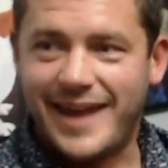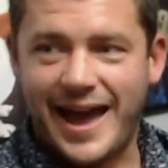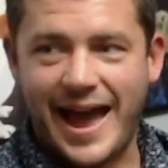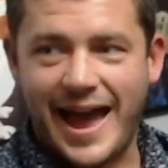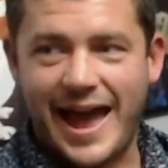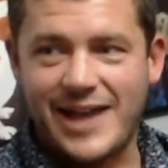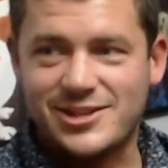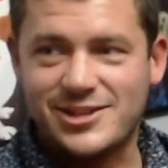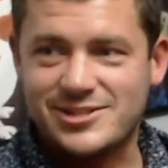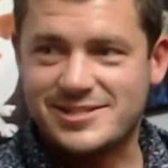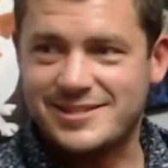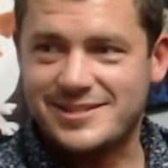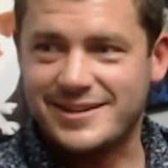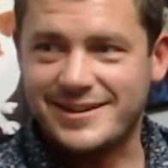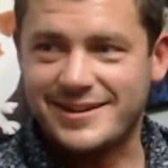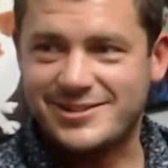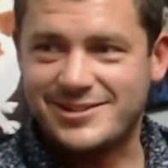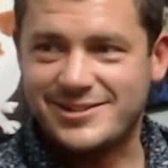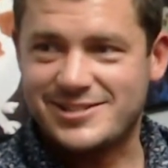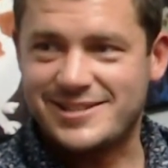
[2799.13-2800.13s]
Nah, just
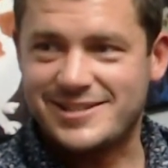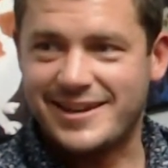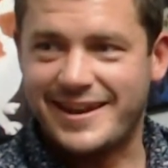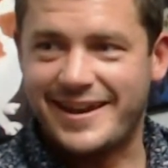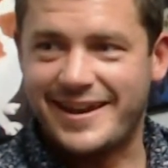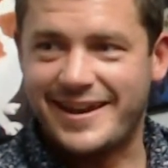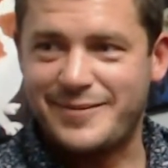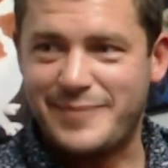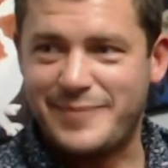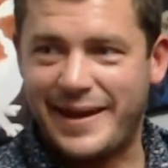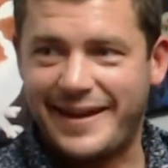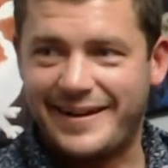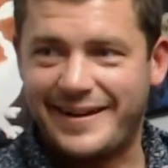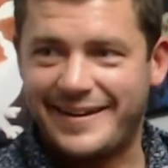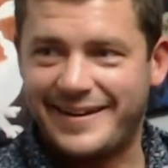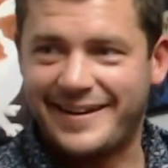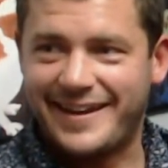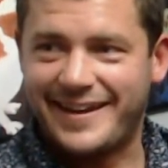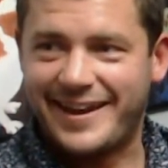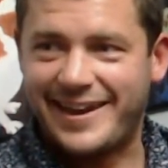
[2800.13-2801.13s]
a
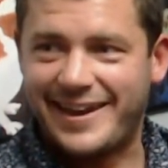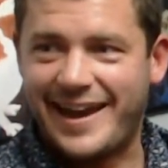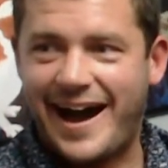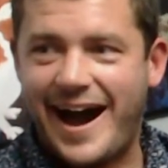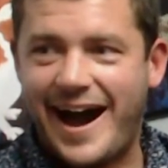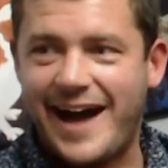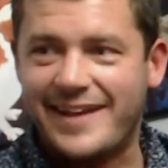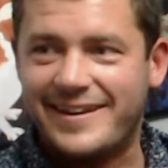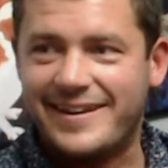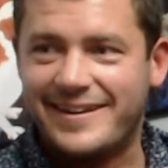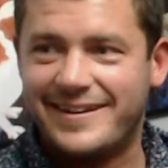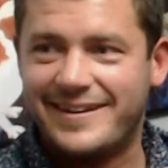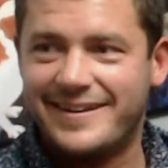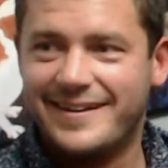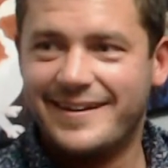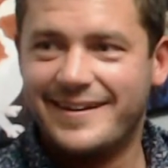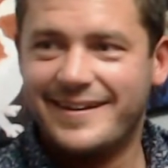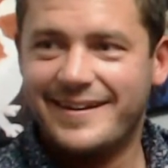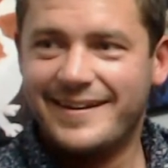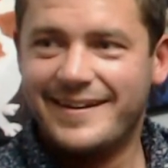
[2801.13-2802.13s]
carton,
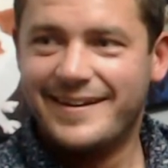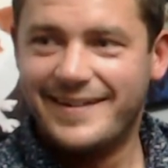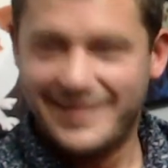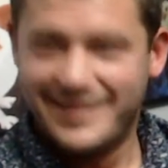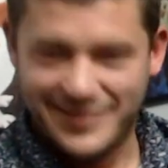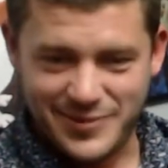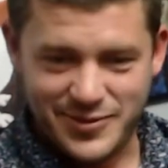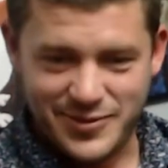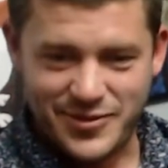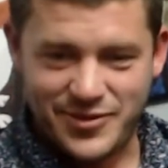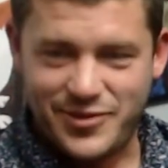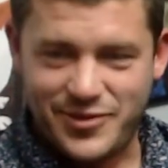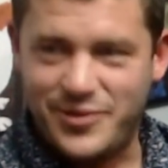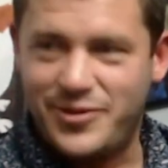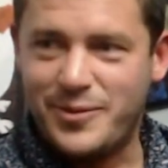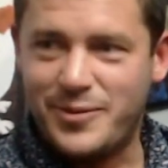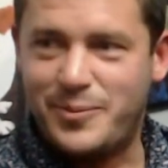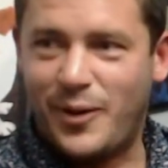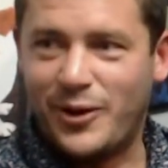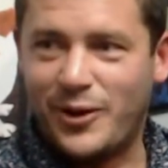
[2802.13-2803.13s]
the